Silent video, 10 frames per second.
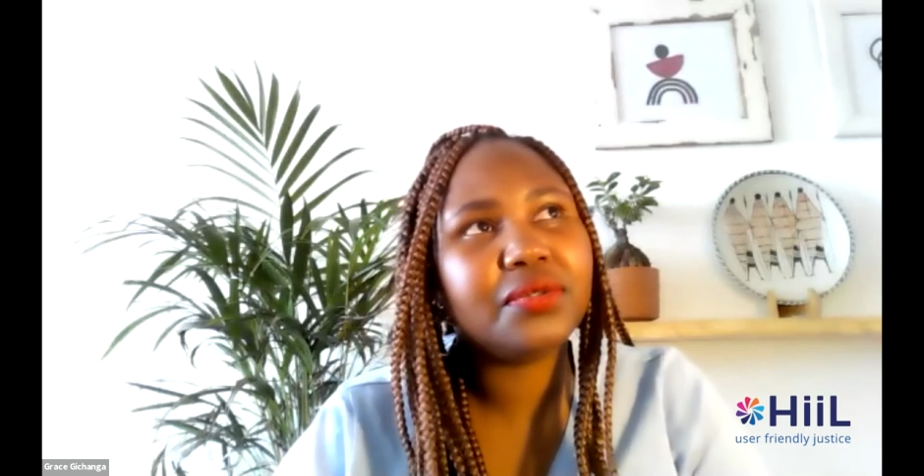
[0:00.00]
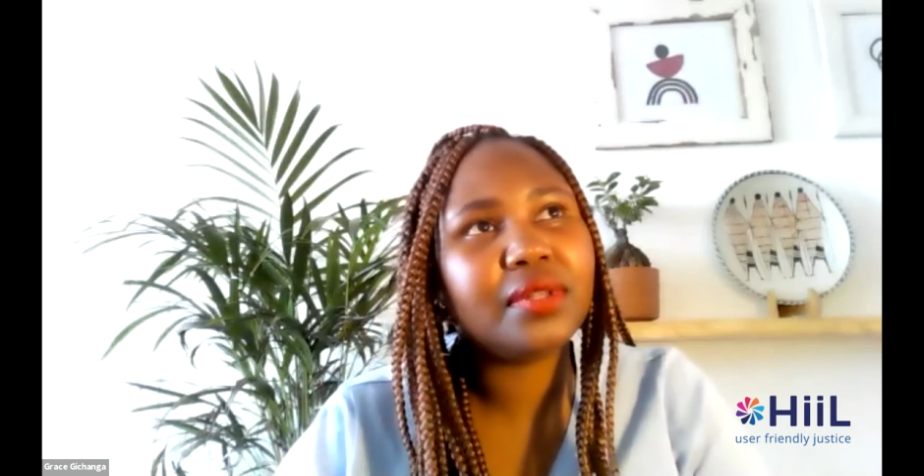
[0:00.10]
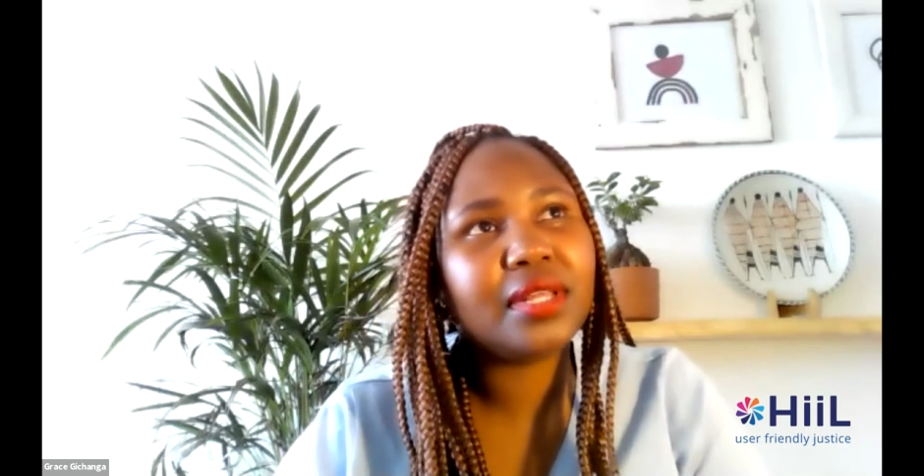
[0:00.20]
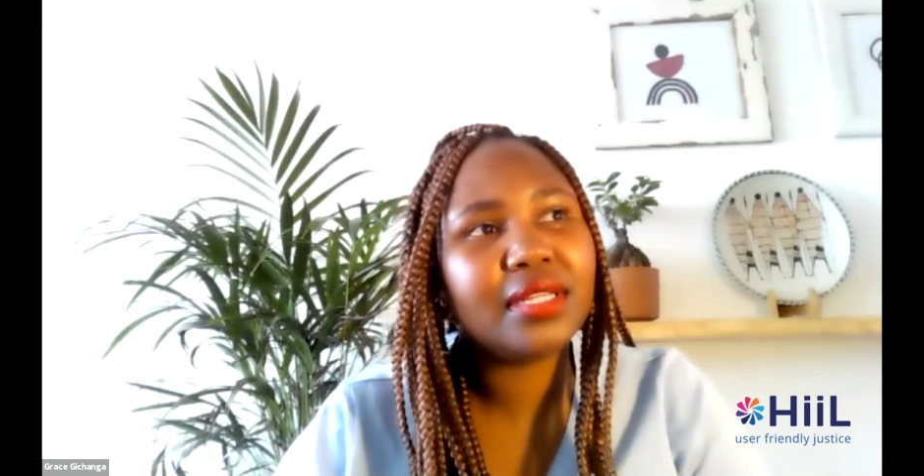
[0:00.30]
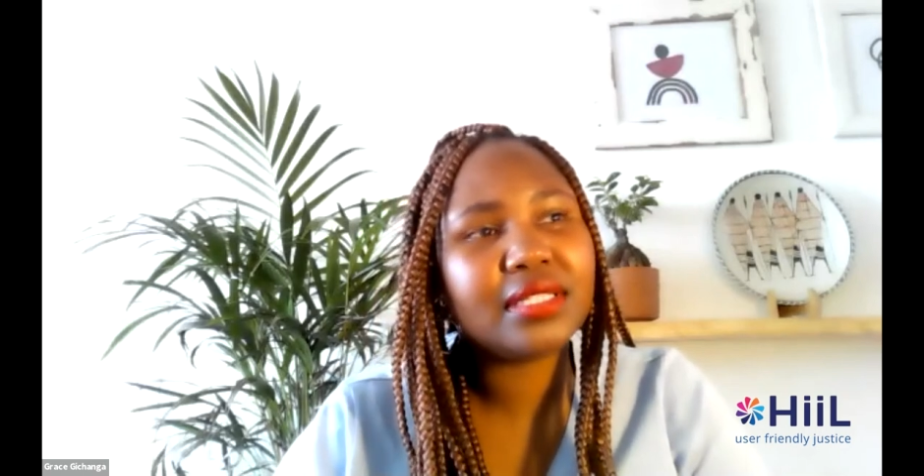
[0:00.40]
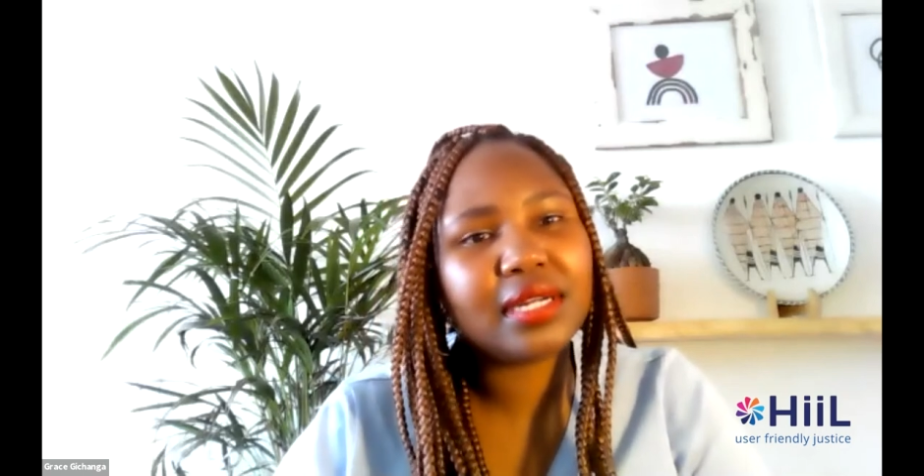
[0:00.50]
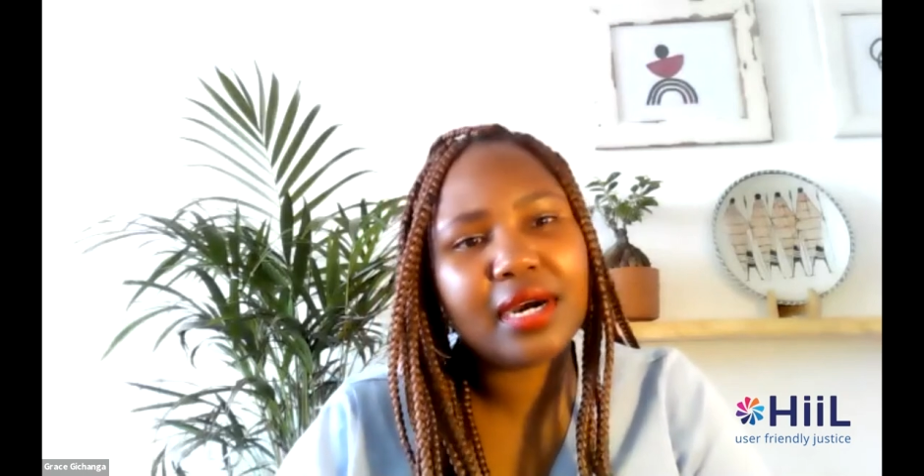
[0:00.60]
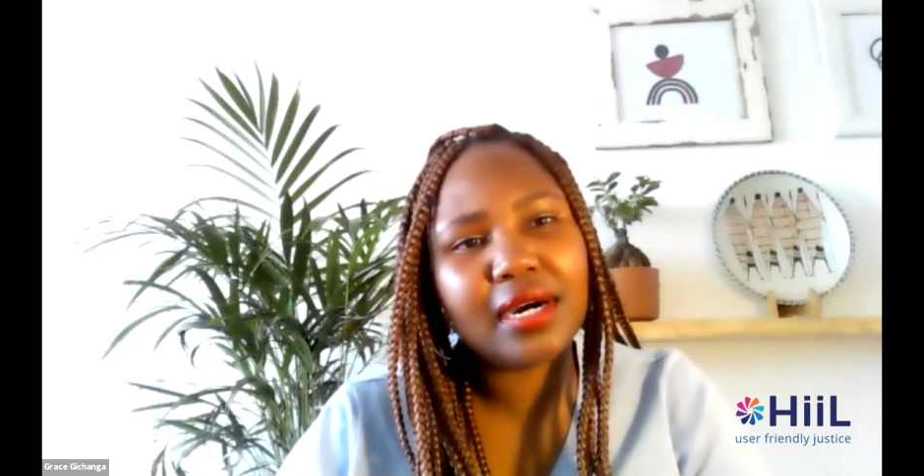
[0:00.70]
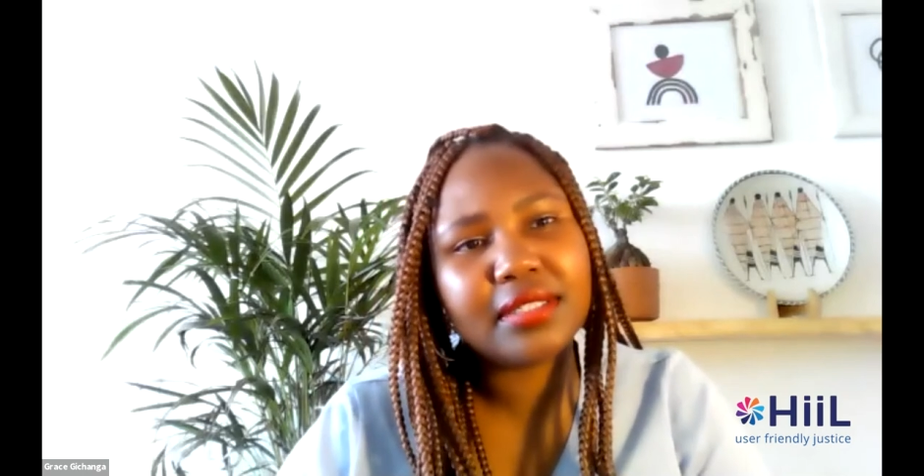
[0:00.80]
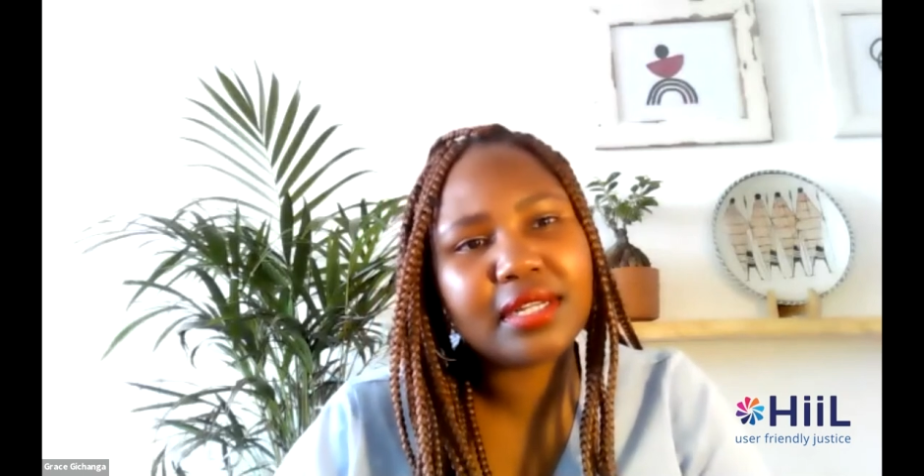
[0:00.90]
do things that
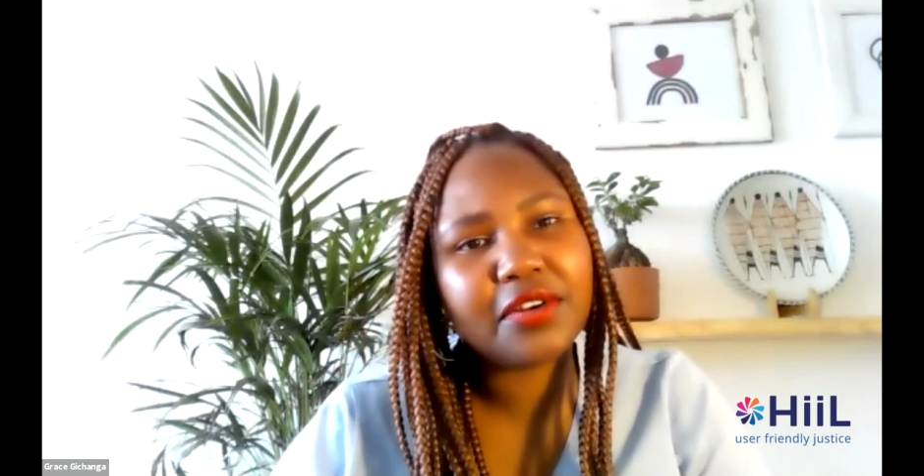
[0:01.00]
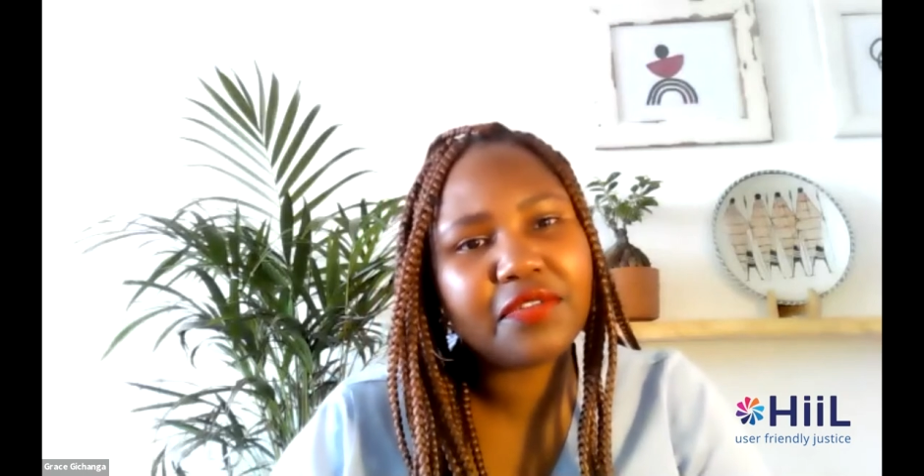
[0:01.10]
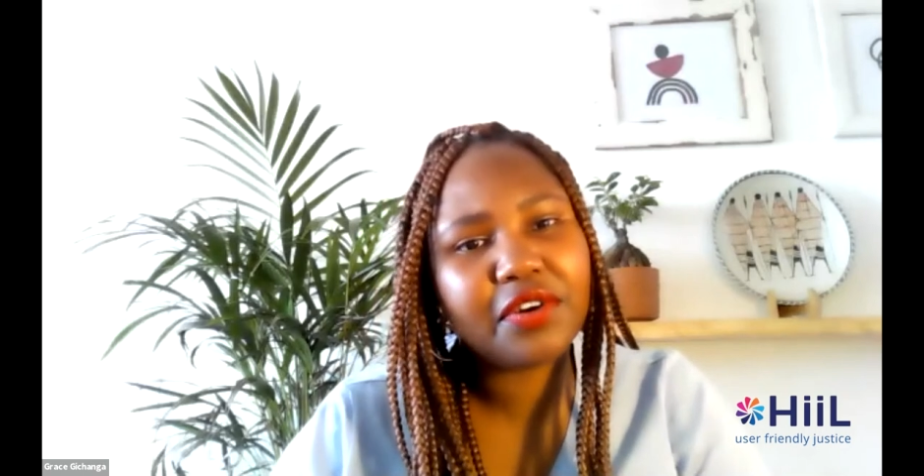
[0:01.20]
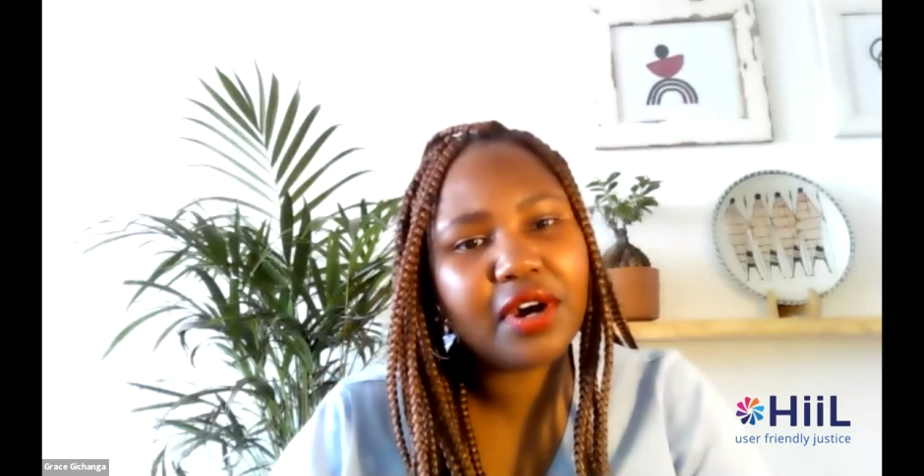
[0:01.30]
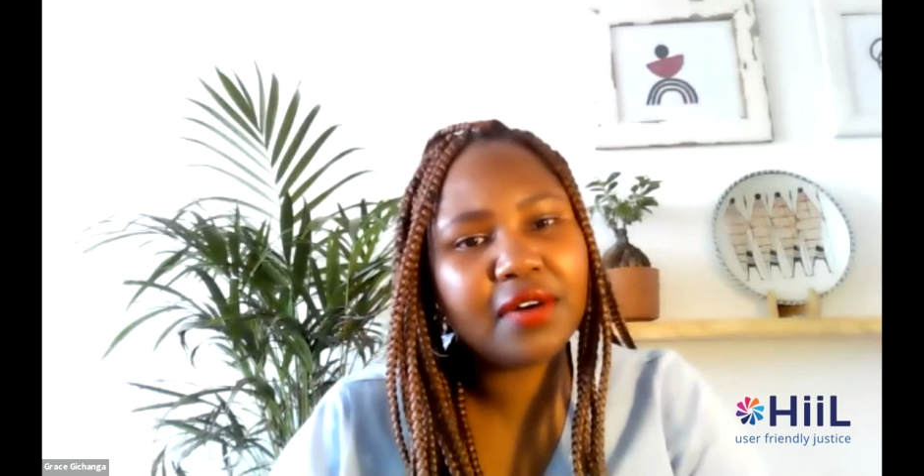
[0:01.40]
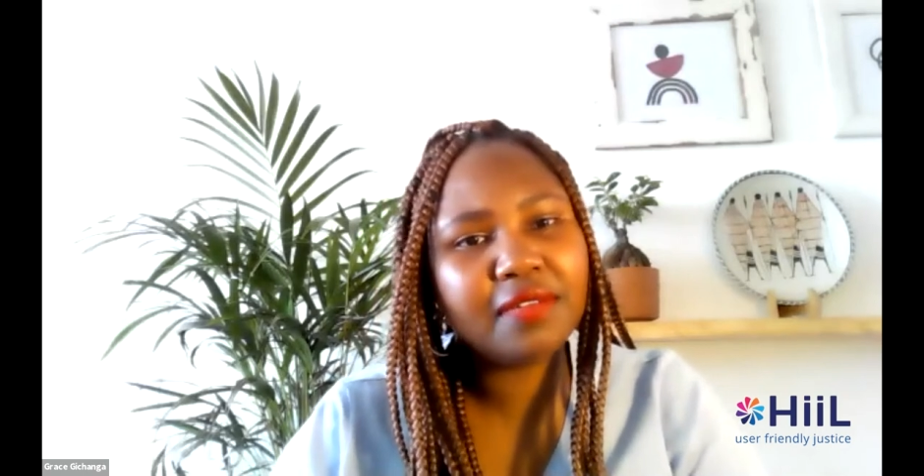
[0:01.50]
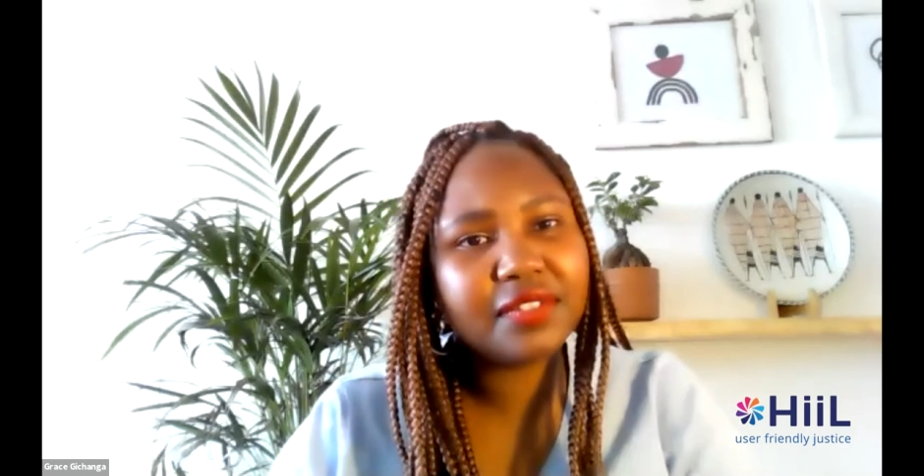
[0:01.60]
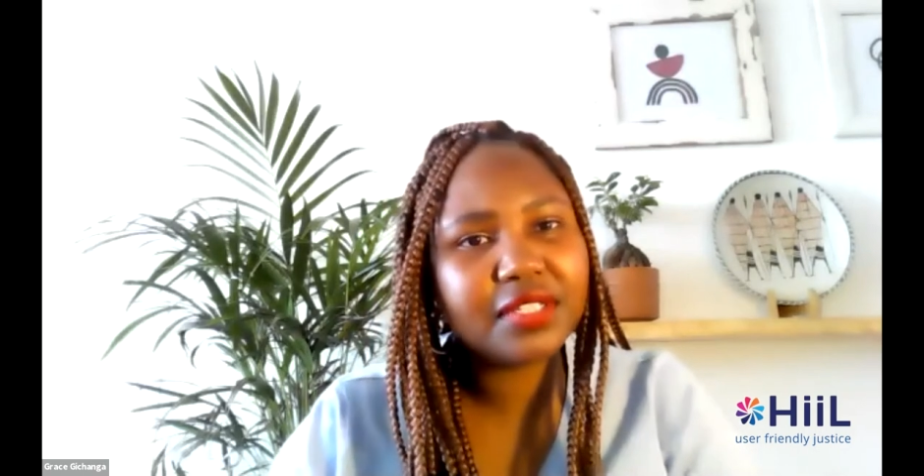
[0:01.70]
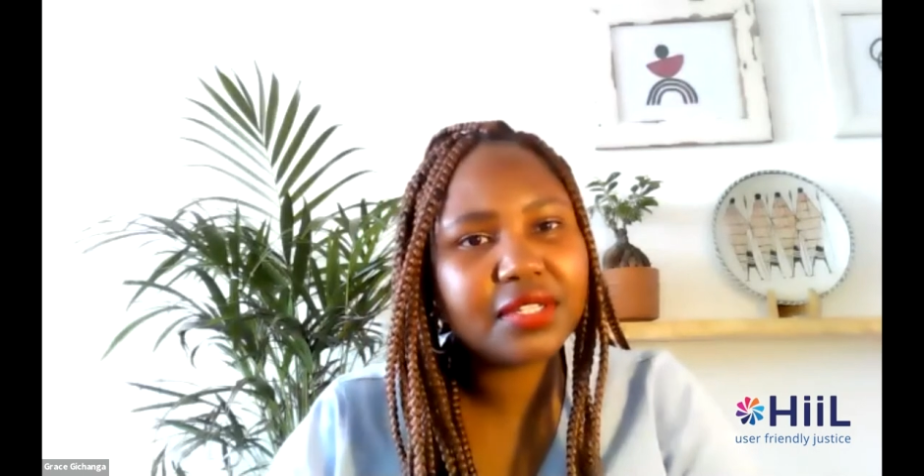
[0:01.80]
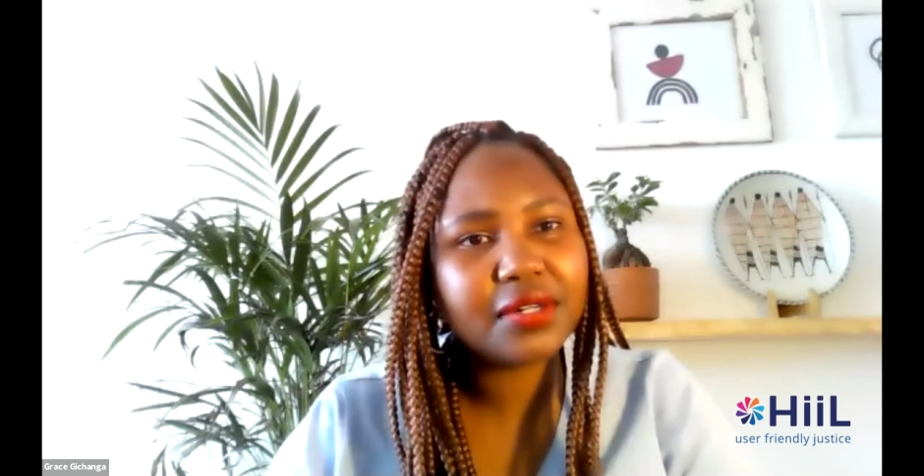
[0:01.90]
are outside of your
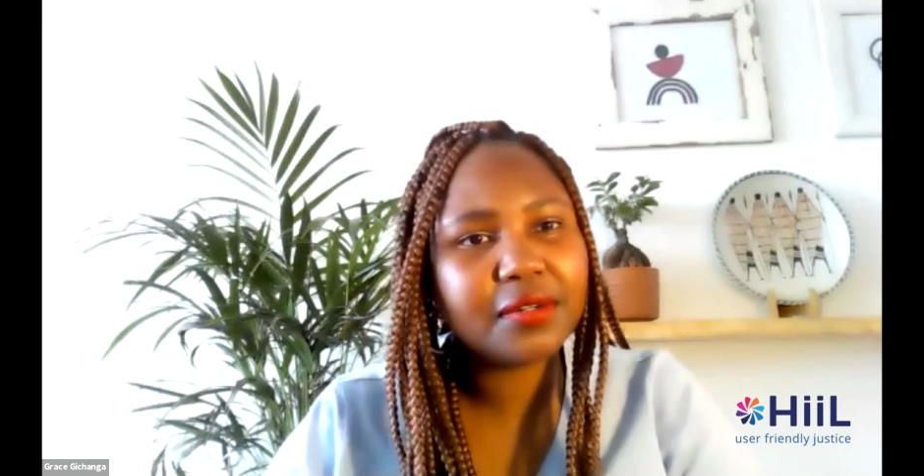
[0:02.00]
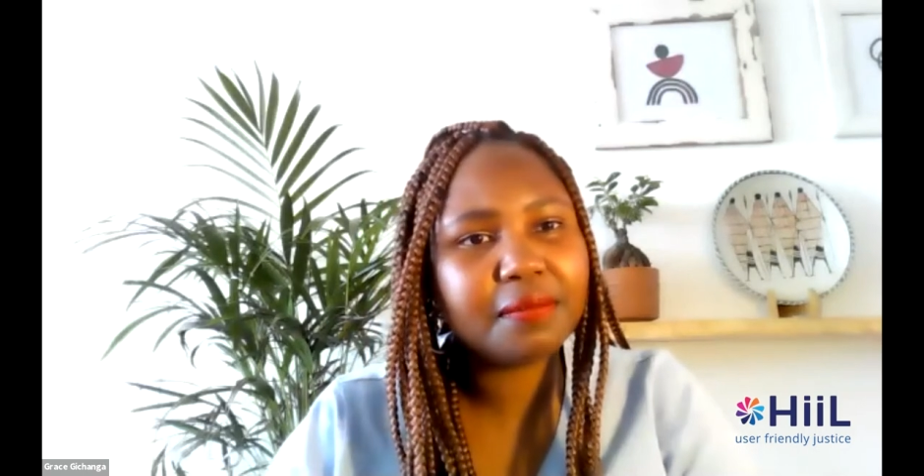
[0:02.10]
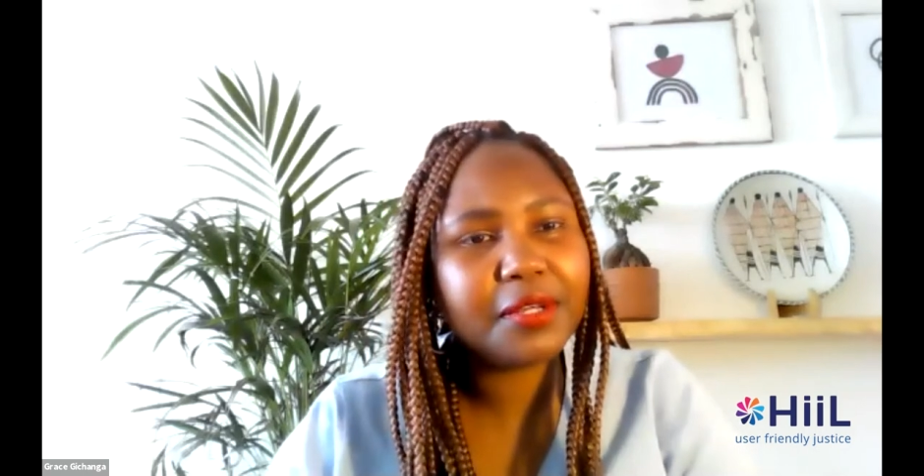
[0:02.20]
comfort zone.